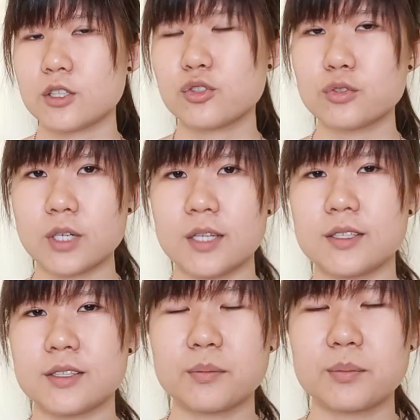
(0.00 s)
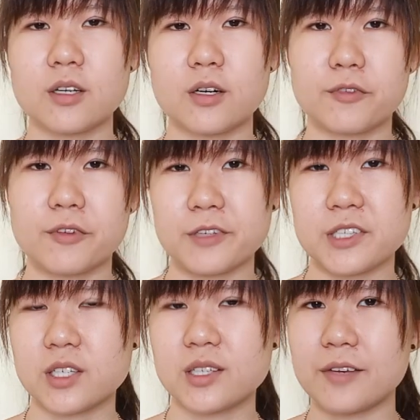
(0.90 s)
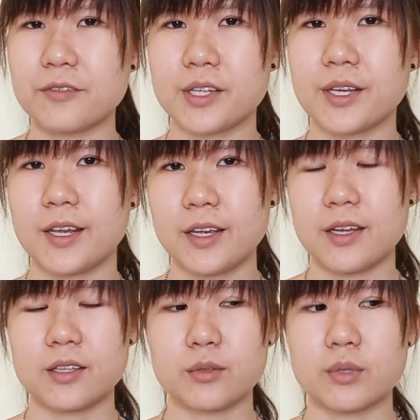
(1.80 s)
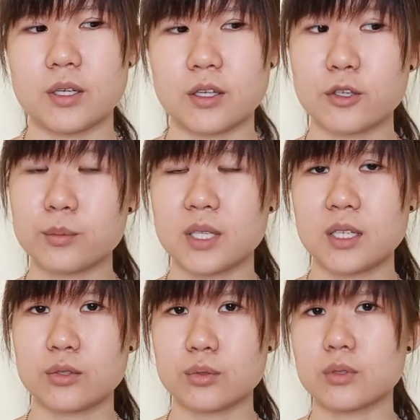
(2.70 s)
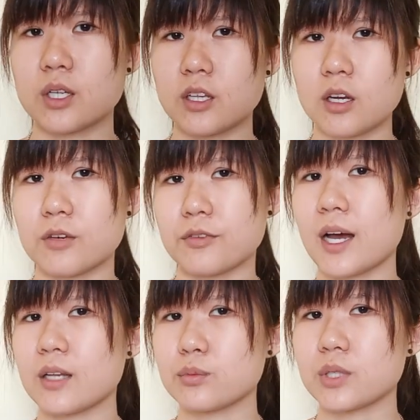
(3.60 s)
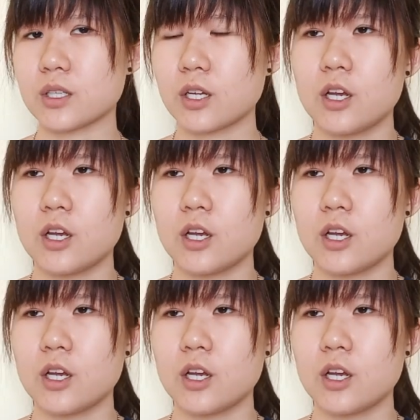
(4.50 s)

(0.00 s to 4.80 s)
Just do a little bit of revision every day and it will accumulate to a lot of hard work.